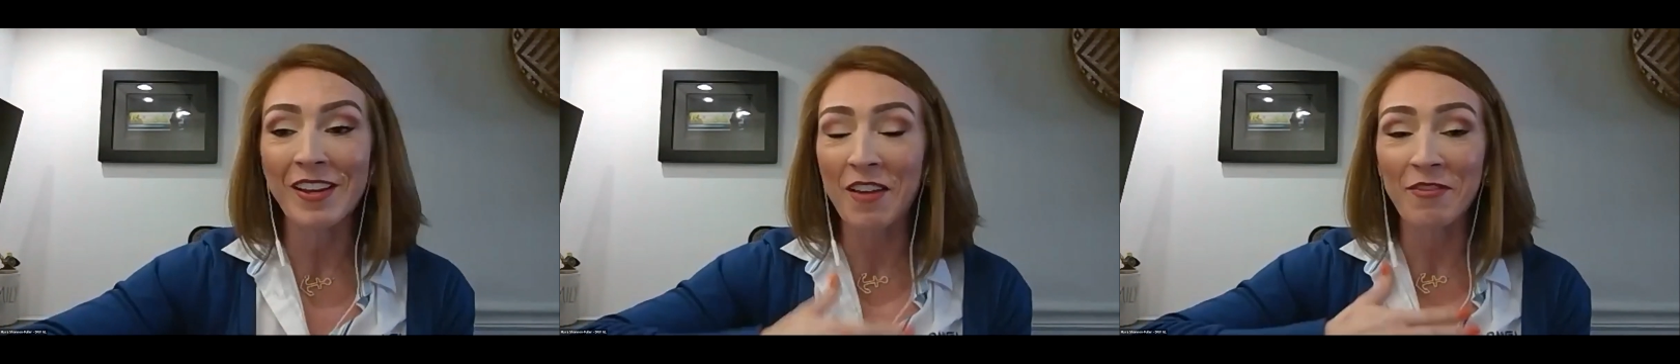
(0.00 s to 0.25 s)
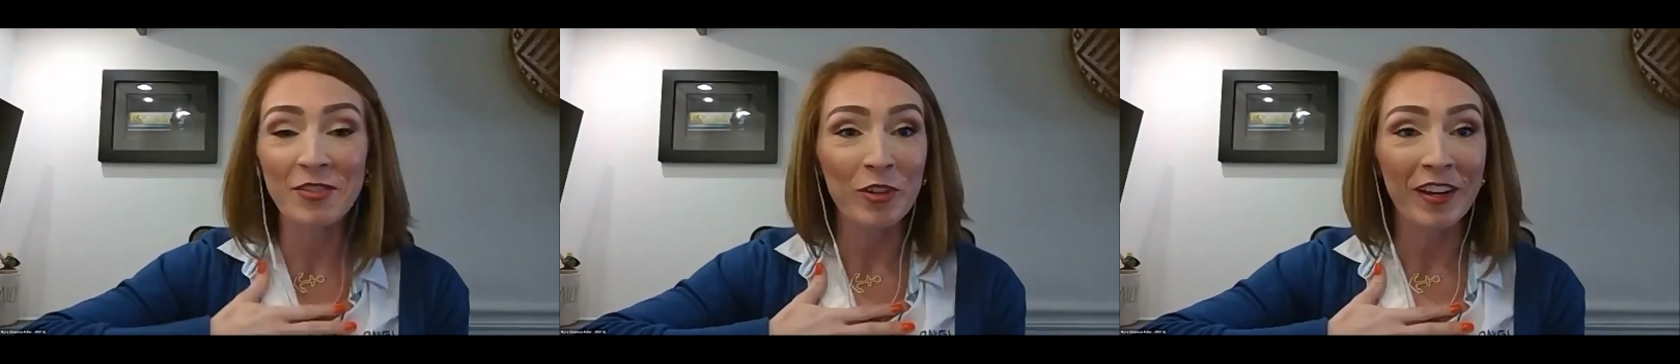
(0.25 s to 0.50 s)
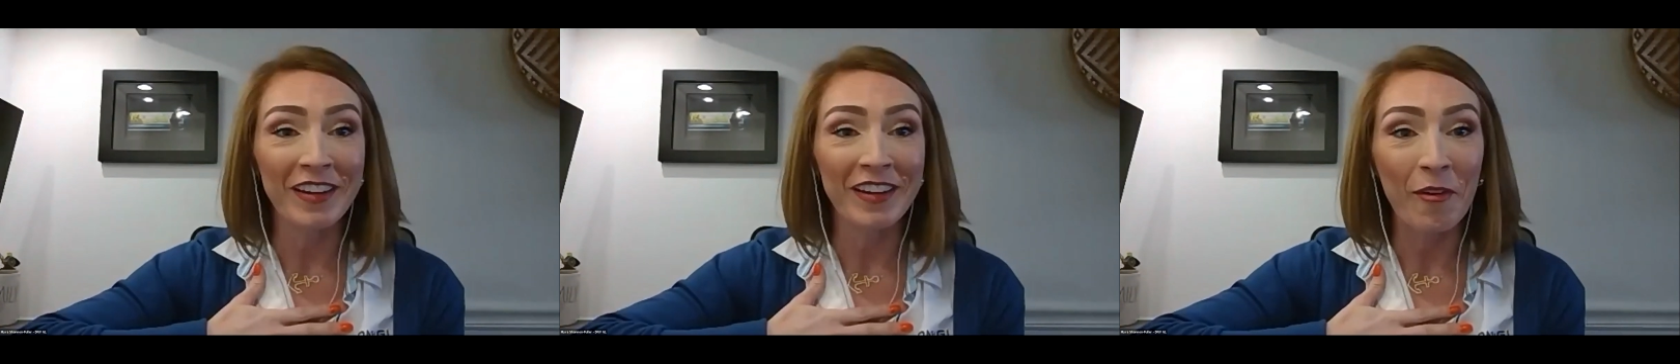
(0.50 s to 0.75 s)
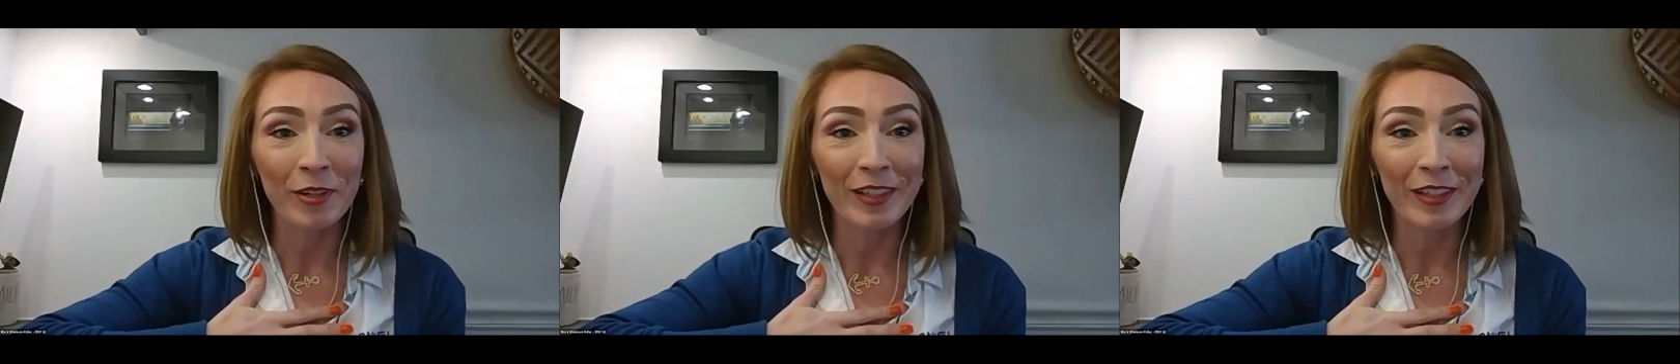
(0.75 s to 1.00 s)
I've still got an
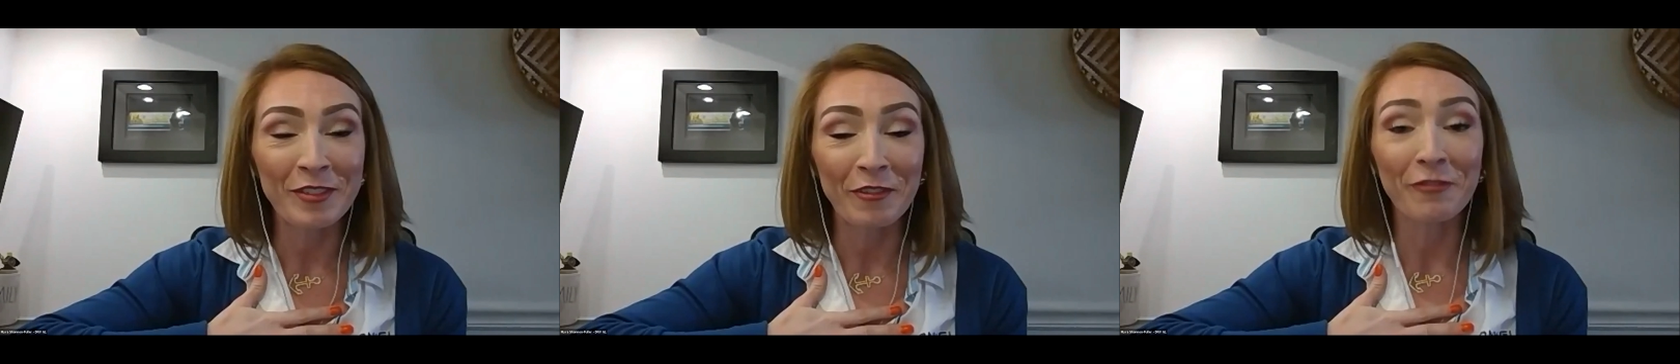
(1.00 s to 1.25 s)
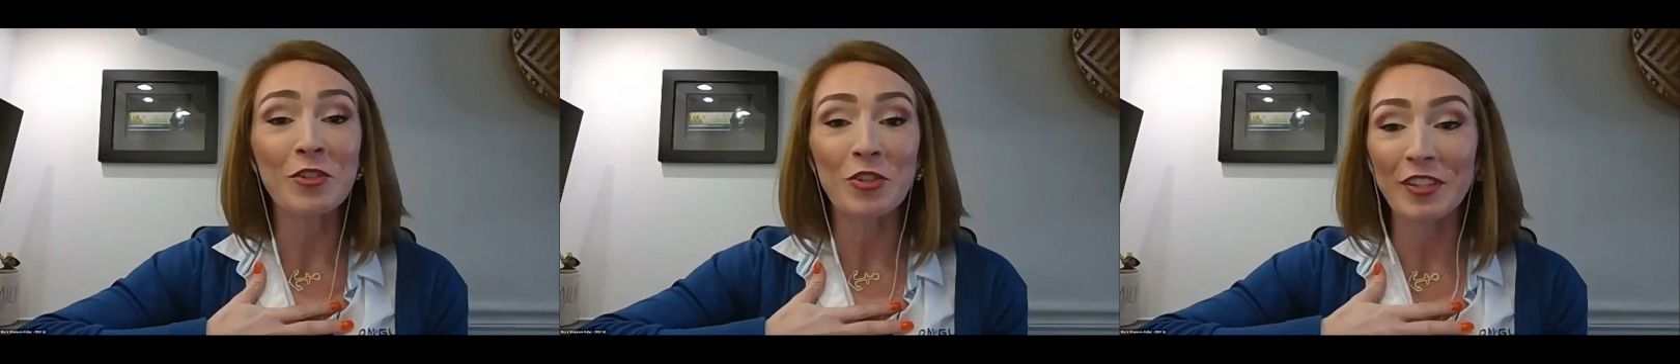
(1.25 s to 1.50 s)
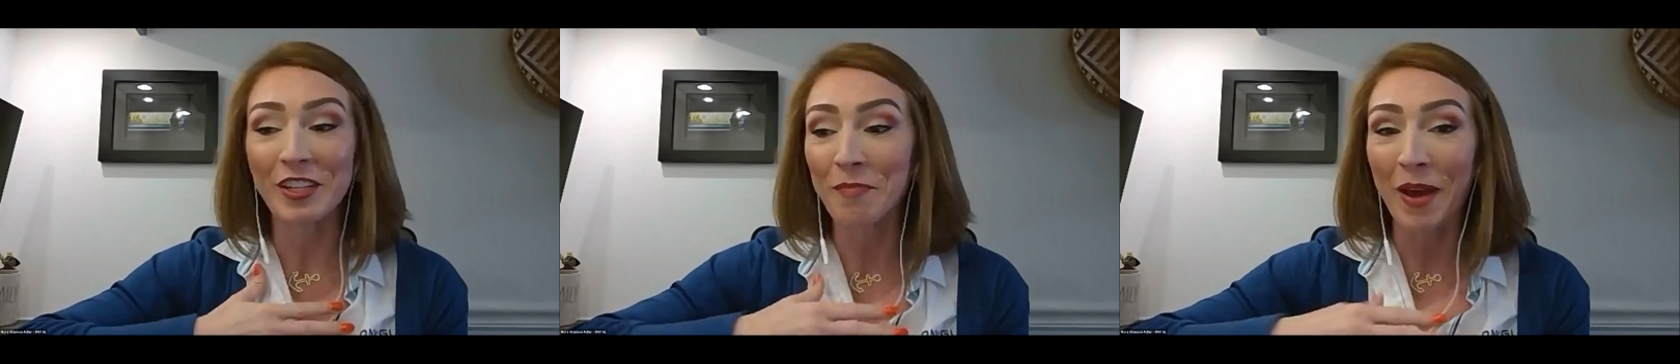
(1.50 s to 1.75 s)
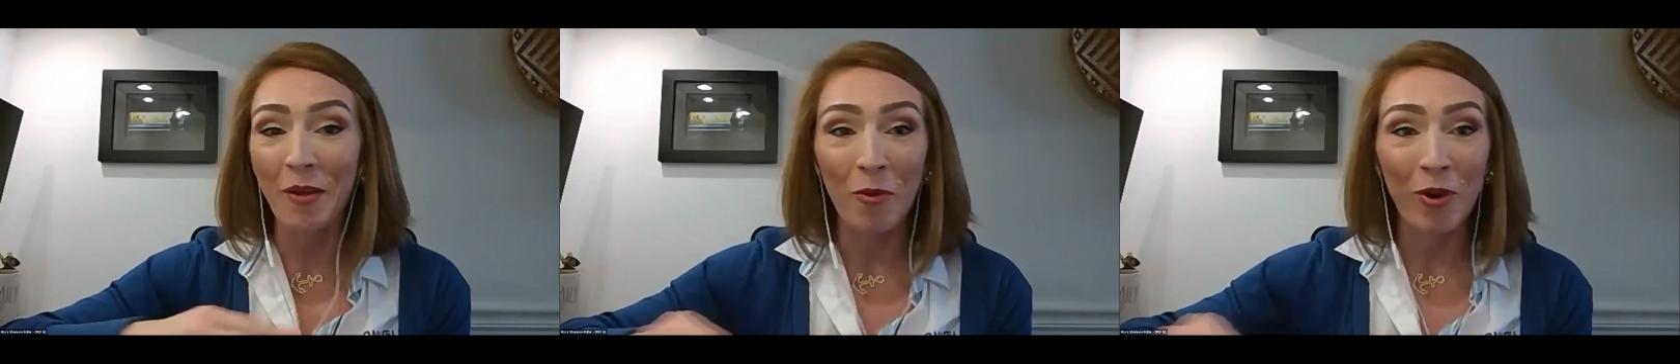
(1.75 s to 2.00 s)
hour left officially in
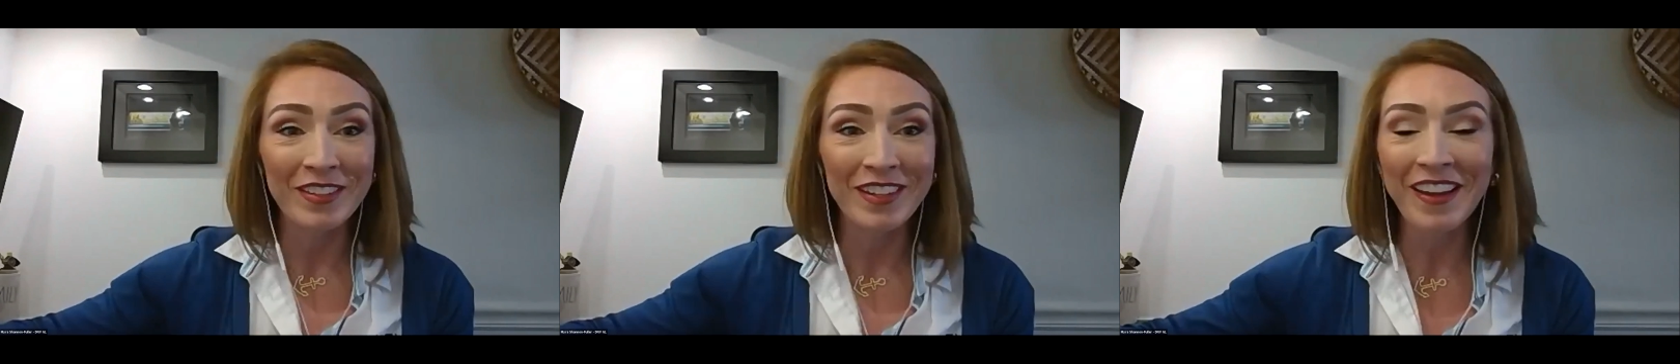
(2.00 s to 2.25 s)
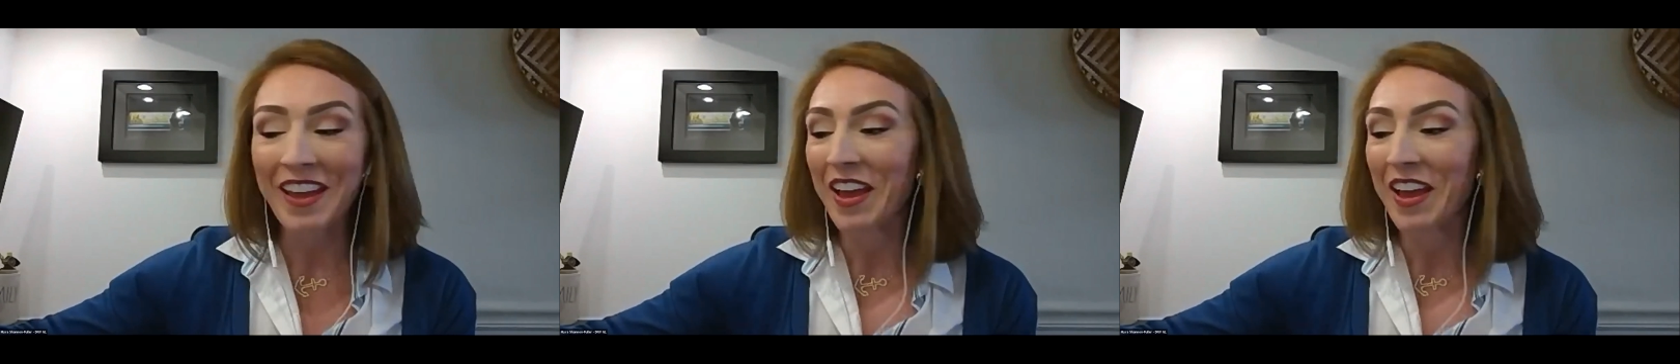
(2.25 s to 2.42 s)
my workday.